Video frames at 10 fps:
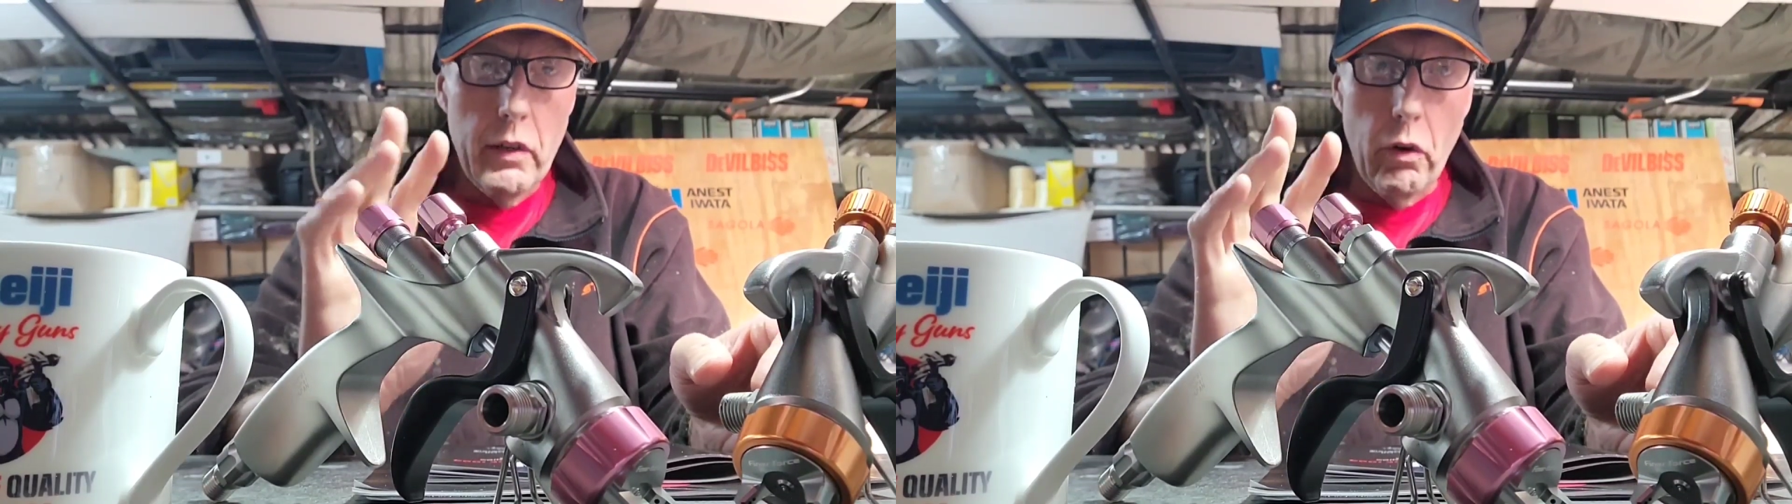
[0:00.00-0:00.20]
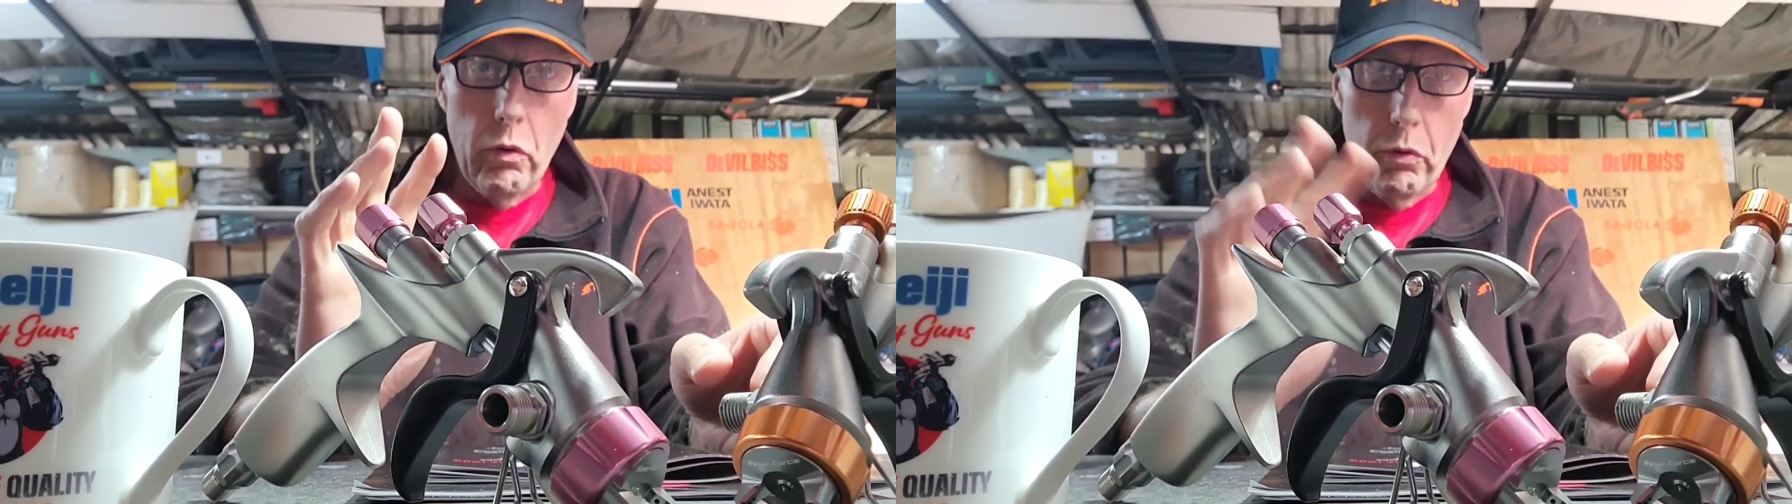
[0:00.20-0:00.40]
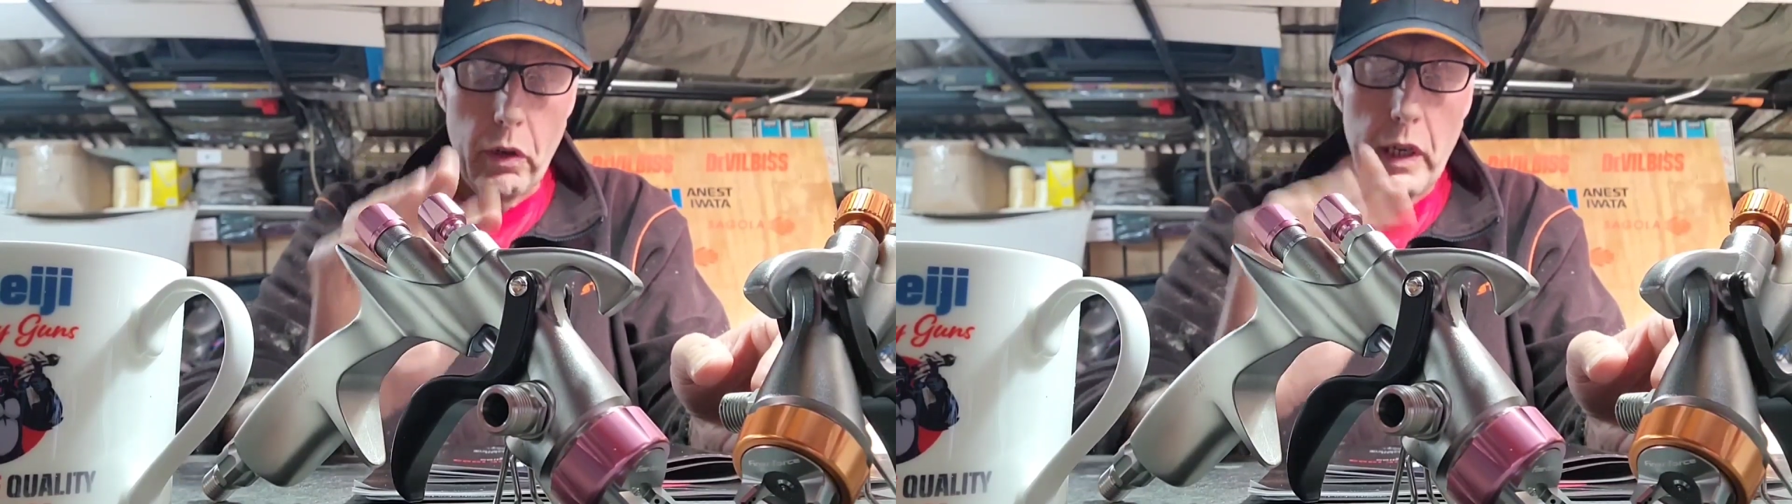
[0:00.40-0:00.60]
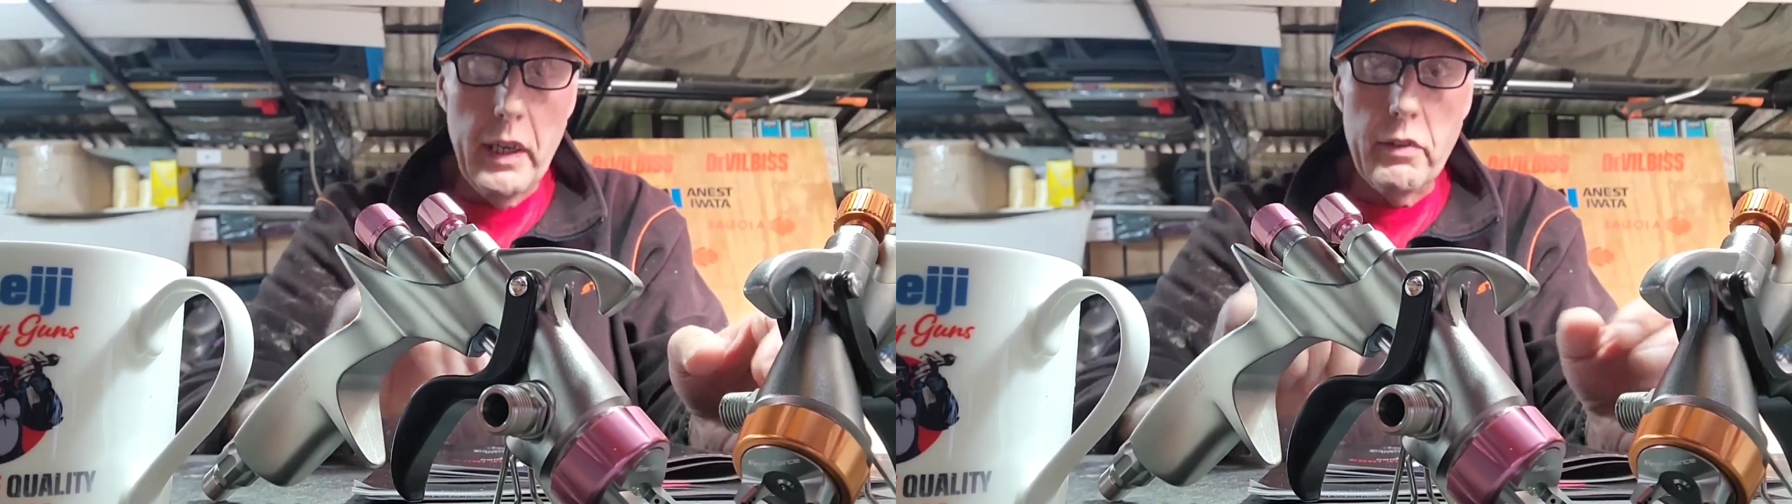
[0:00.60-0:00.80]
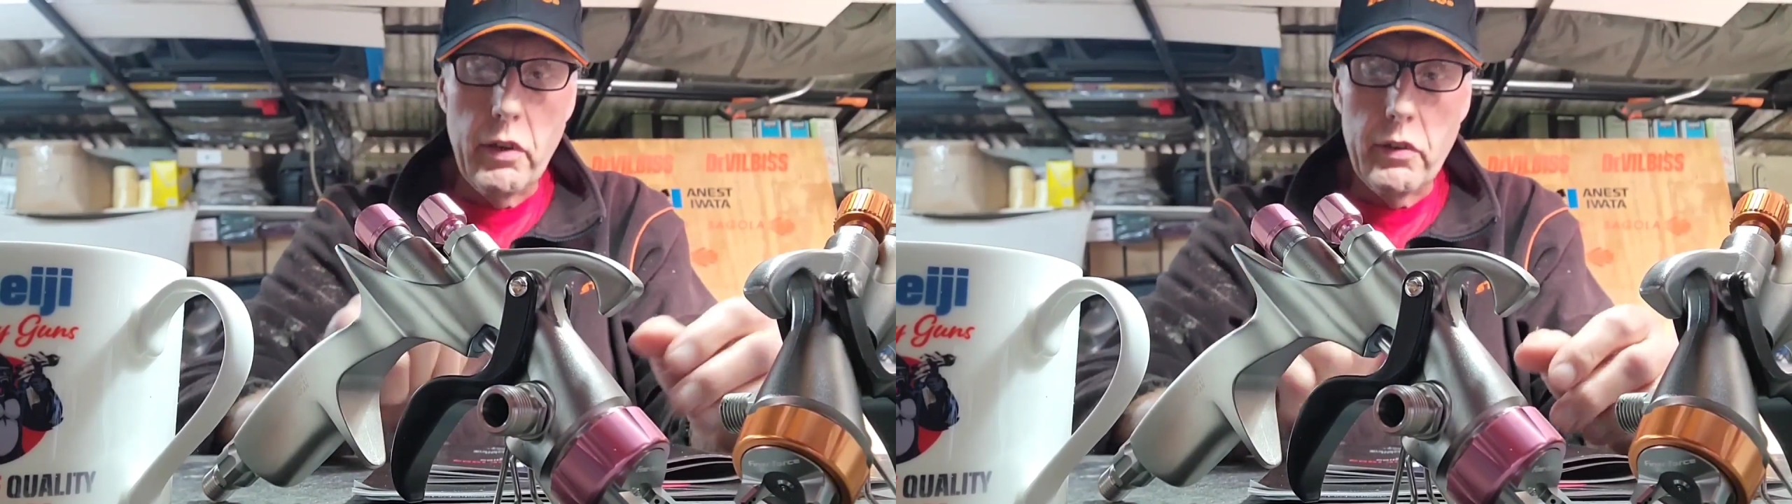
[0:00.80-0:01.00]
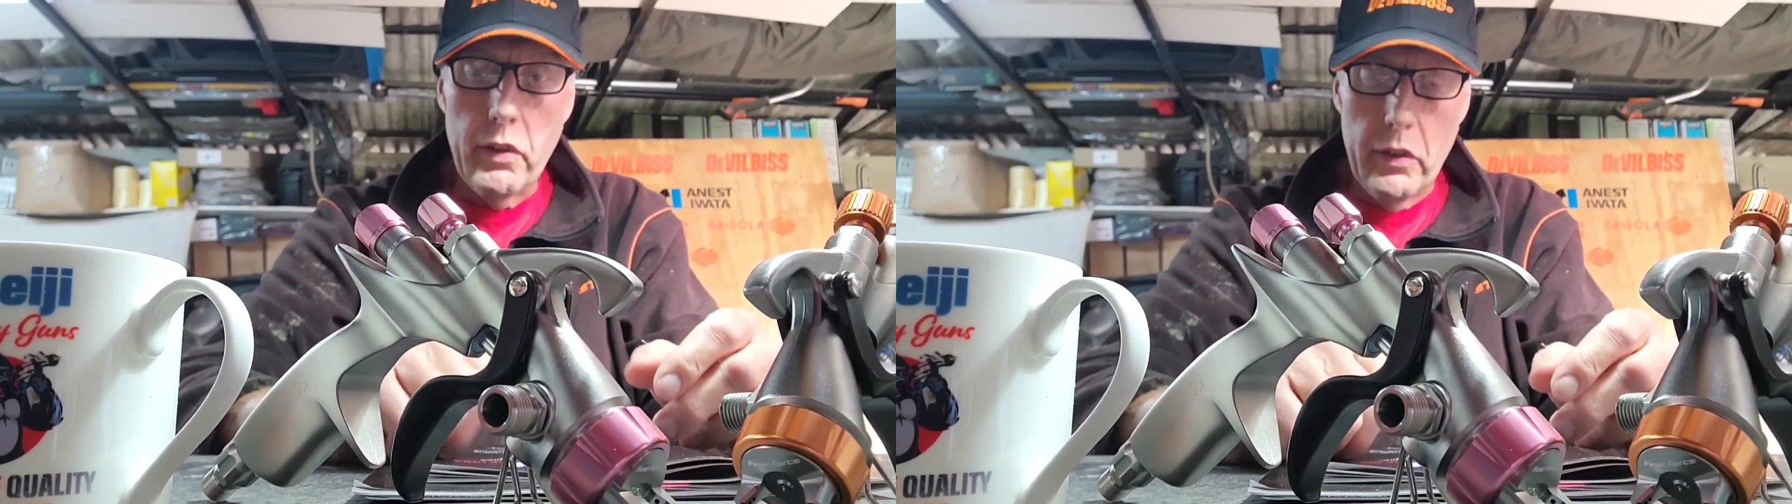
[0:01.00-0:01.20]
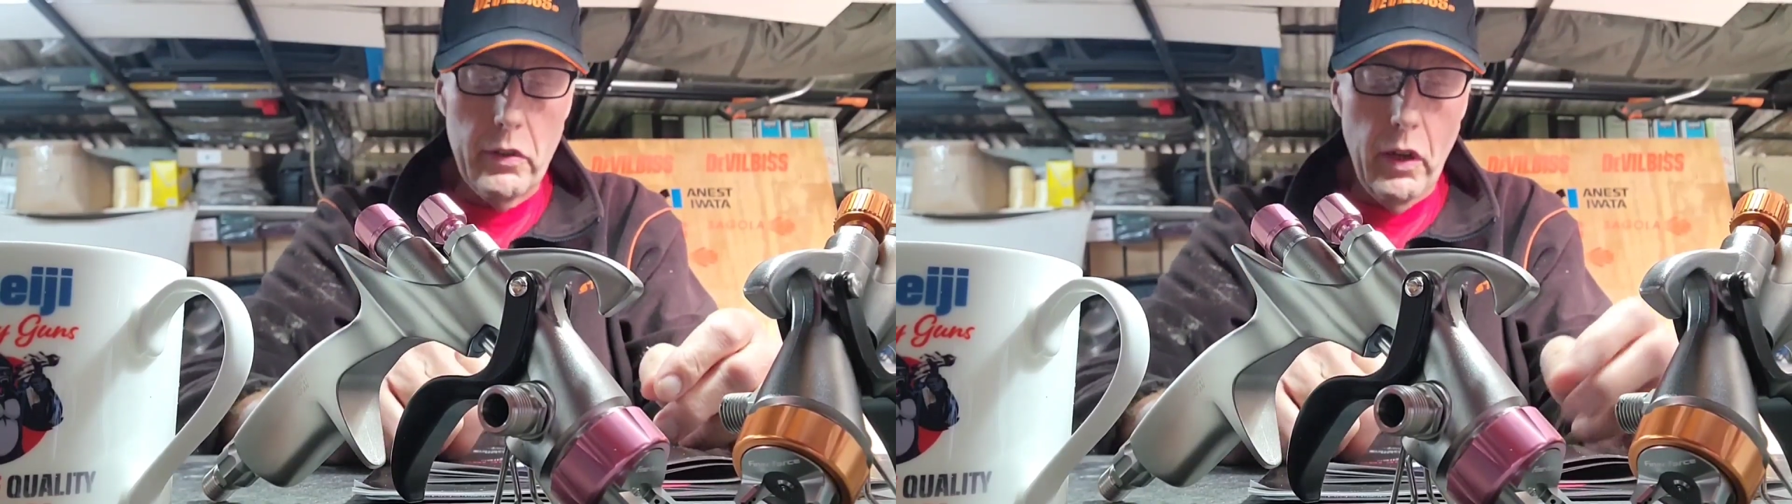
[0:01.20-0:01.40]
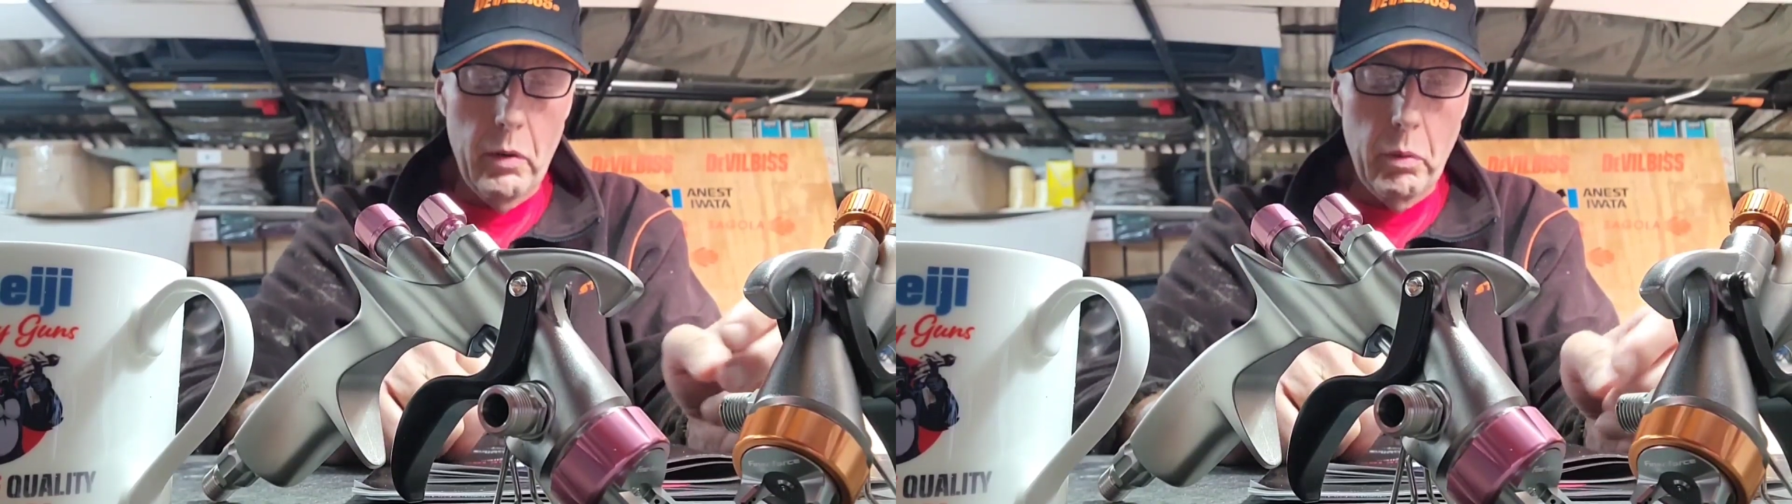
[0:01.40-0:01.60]
or really interested as
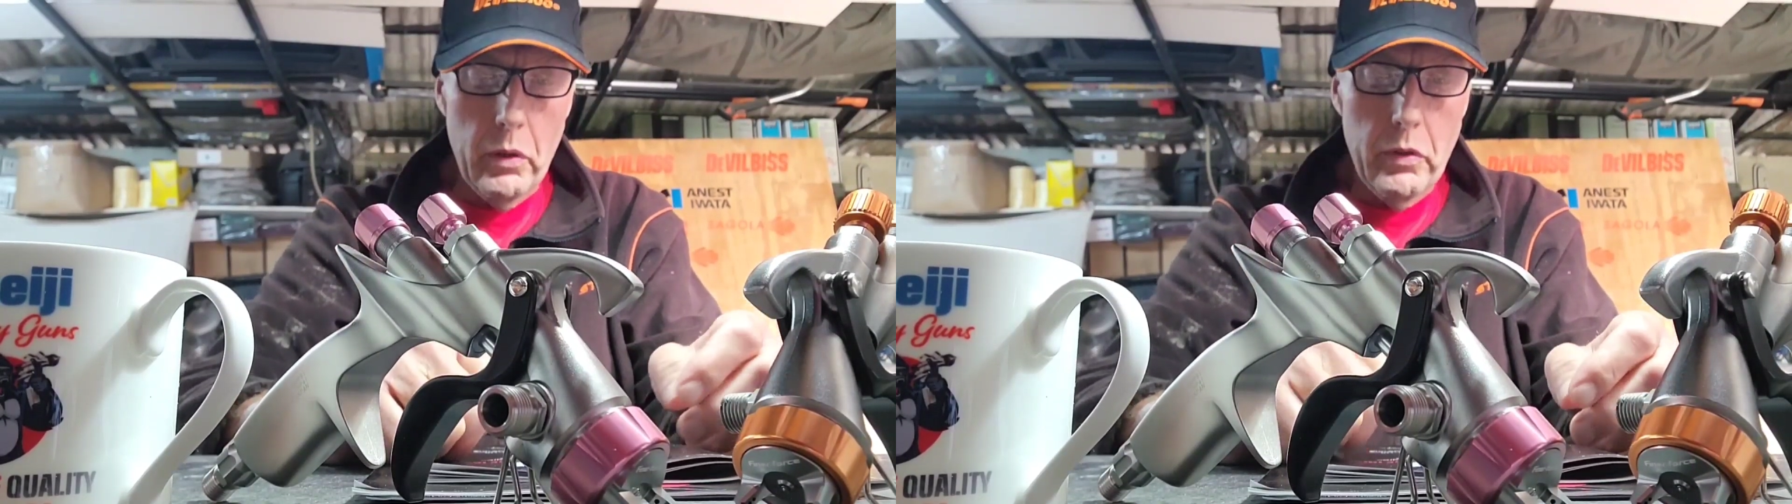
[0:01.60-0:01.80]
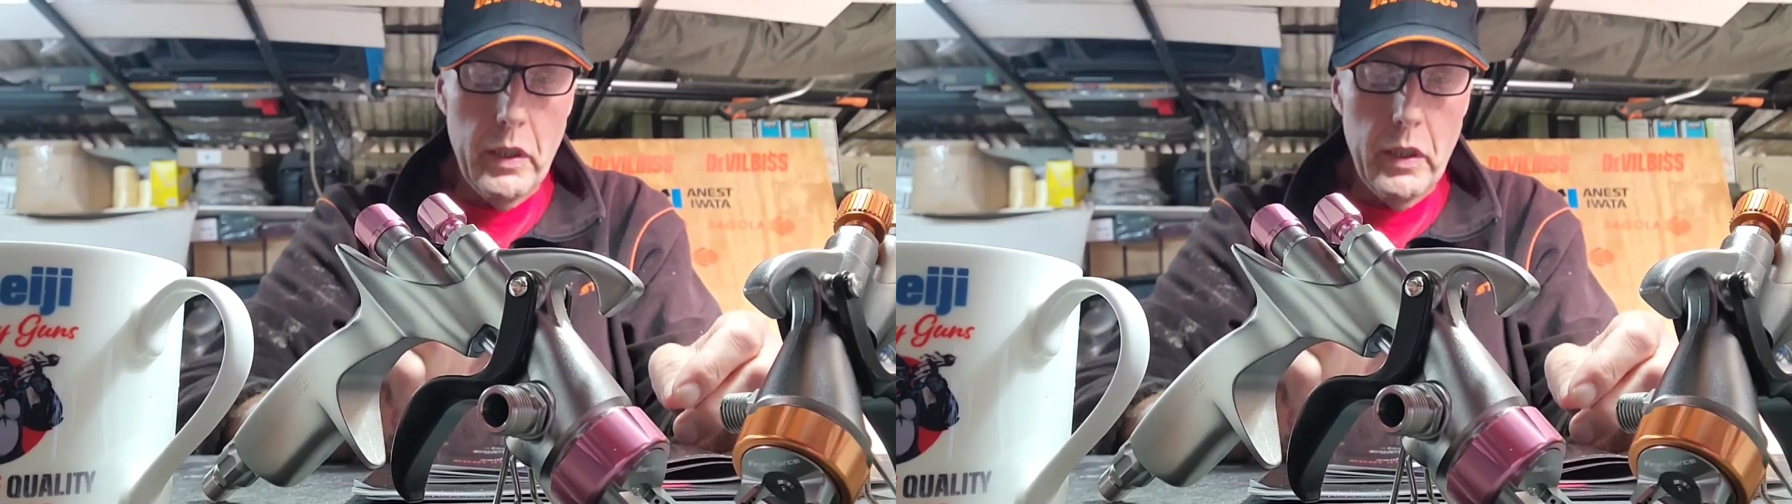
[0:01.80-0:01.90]
I was,